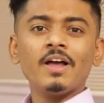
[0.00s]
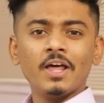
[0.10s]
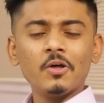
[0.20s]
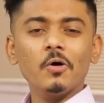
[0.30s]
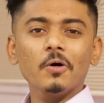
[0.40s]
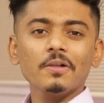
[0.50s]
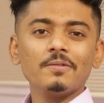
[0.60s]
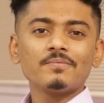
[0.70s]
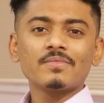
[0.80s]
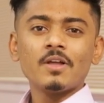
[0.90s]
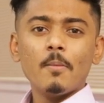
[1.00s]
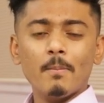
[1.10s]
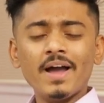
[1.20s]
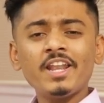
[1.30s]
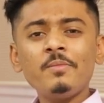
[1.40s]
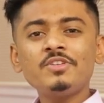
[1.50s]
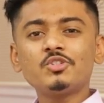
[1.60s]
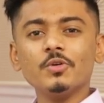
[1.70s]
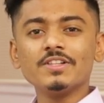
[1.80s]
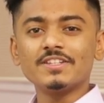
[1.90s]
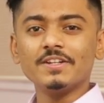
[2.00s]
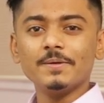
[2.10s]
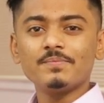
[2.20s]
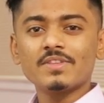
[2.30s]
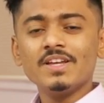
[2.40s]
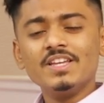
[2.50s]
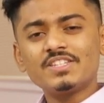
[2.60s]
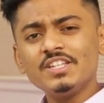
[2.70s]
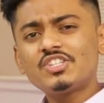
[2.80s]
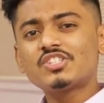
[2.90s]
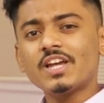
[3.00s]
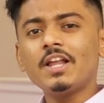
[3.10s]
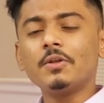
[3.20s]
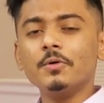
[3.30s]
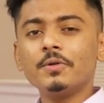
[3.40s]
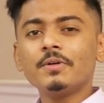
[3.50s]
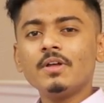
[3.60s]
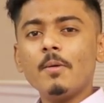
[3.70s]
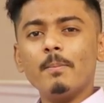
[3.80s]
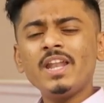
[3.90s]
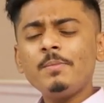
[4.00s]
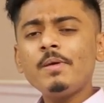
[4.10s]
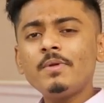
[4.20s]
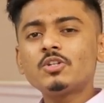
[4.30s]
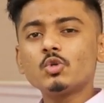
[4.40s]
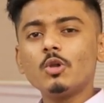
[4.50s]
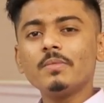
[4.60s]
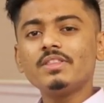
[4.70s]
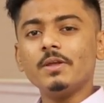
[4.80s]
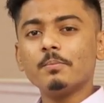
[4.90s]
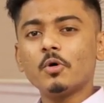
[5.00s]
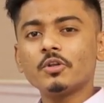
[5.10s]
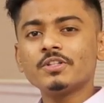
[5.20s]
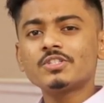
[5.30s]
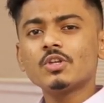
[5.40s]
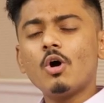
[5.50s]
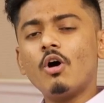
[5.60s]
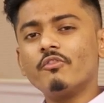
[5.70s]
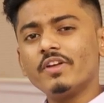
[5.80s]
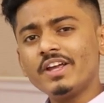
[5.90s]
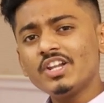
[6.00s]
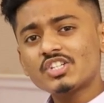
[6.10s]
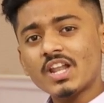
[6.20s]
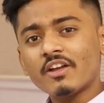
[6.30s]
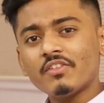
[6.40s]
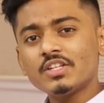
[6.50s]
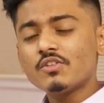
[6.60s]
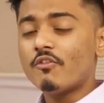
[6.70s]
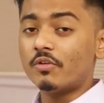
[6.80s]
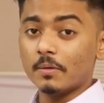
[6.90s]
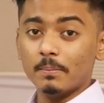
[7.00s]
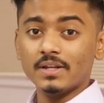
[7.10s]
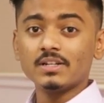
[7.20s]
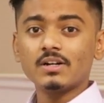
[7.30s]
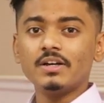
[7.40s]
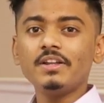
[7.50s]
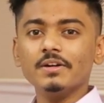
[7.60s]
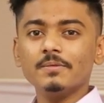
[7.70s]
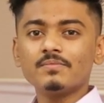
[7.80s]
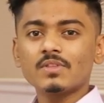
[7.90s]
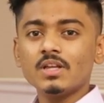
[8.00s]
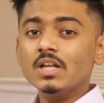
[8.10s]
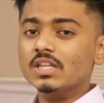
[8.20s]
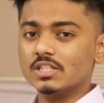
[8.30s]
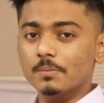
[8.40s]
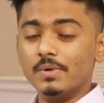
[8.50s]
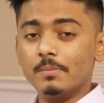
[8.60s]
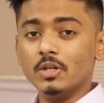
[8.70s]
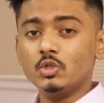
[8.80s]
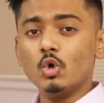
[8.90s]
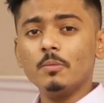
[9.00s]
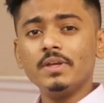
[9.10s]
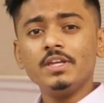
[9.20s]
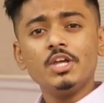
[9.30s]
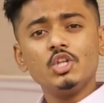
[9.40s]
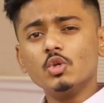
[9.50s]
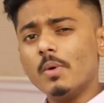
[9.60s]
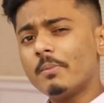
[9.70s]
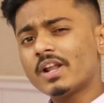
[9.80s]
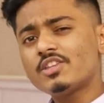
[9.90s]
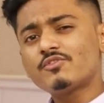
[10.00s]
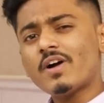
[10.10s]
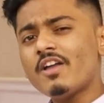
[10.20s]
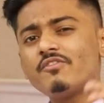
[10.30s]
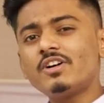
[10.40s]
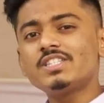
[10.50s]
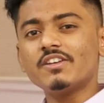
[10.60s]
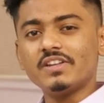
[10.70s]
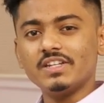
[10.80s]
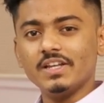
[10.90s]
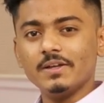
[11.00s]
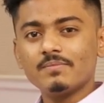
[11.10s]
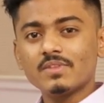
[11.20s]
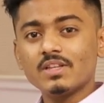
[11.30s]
Hello all, my name is Joel Sunny. Since childhood, many people told me the importance of English language for a better career. Some people told me to memorize 5 words every day.